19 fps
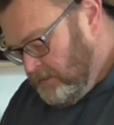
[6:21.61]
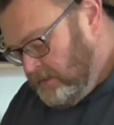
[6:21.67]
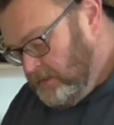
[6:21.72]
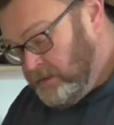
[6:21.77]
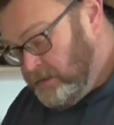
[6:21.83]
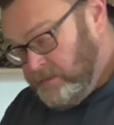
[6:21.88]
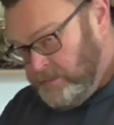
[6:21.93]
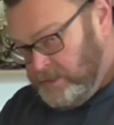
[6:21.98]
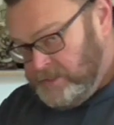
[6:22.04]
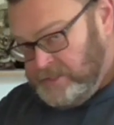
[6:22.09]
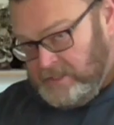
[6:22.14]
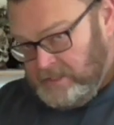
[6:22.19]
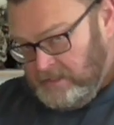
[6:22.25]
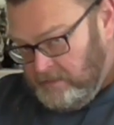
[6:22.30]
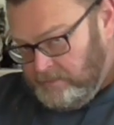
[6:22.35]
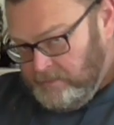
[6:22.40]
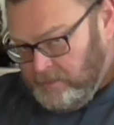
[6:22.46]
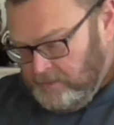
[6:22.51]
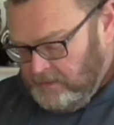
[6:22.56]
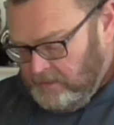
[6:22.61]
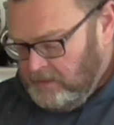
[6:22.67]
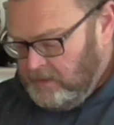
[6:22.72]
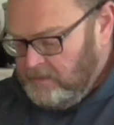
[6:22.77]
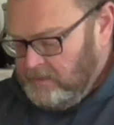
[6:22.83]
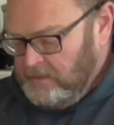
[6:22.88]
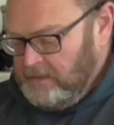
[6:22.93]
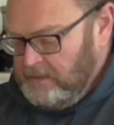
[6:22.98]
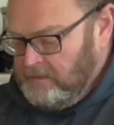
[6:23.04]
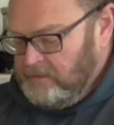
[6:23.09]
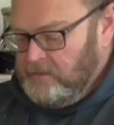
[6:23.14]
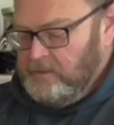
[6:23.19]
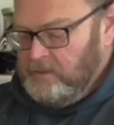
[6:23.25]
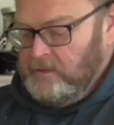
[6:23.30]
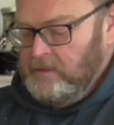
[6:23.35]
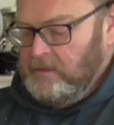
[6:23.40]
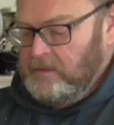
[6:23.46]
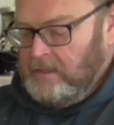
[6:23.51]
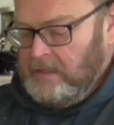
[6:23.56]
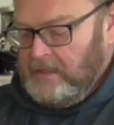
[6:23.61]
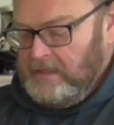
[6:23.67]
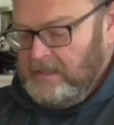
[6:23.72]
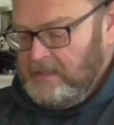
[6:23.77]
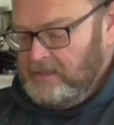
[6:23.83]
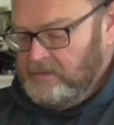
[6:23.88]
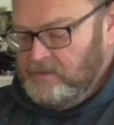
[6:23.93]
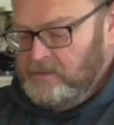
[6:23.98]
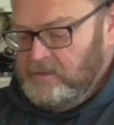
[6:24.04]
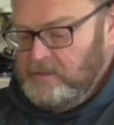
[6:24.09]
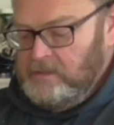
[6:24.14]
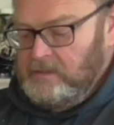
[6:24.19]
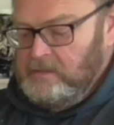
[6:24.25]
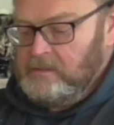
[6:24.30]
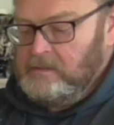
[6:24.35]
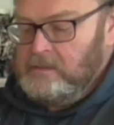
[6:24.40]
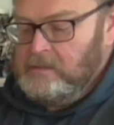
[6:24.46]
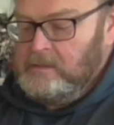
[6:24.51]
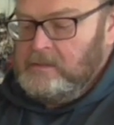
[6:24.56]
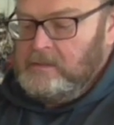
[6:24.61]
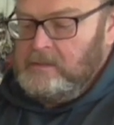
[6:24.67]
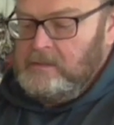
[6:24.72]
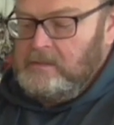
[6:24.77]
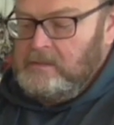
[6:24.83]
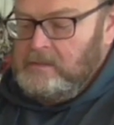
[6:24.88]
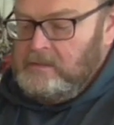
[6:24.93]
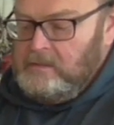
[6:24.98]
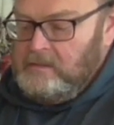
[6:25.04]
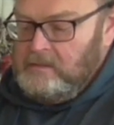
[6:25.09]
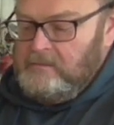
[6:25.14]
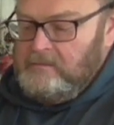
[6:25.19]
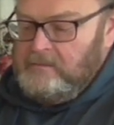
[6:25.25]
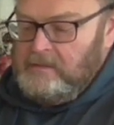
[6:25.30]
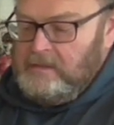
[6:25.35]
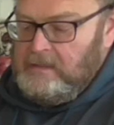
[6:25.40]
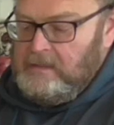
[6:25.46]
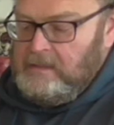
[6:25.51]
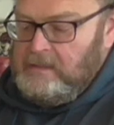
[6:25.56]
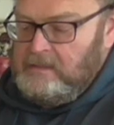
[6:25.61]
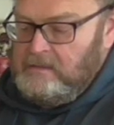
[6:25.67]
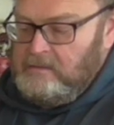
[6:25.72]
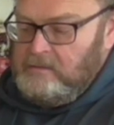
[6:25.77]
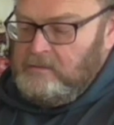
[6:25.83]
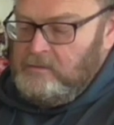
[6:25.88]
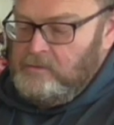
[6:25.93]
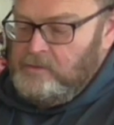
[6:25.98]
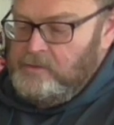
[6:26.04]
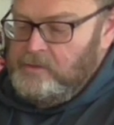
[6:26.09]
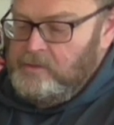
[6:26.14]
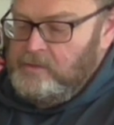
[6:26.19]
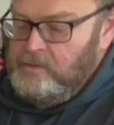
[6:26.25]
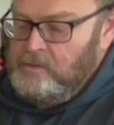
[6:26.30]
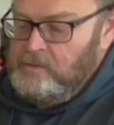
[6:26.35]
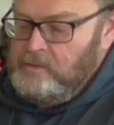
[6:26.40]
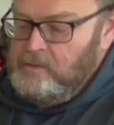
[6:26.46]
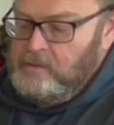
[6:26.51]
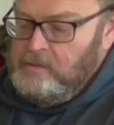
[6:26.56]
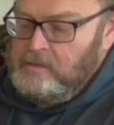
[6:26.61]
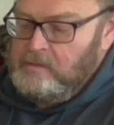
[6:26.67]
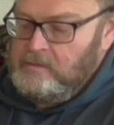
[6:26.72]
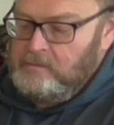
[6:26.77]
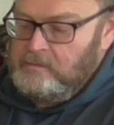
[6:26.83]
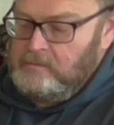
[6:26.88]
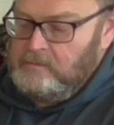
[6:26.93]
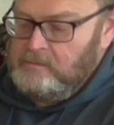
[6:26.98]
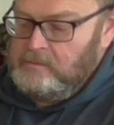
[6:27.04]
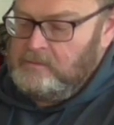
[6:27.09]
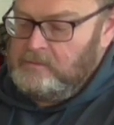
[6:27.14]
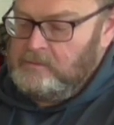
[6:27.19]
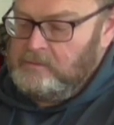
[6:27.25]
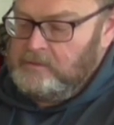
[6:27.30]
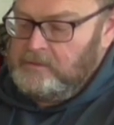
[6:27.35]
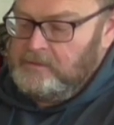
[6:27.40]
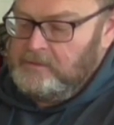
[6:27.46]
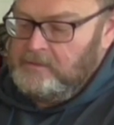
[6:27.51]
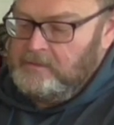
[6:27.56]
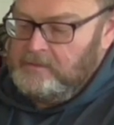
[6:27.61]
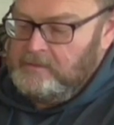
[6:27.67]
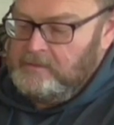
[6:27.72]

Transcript: it's a machine you put the clay into. If you can get used to rolling,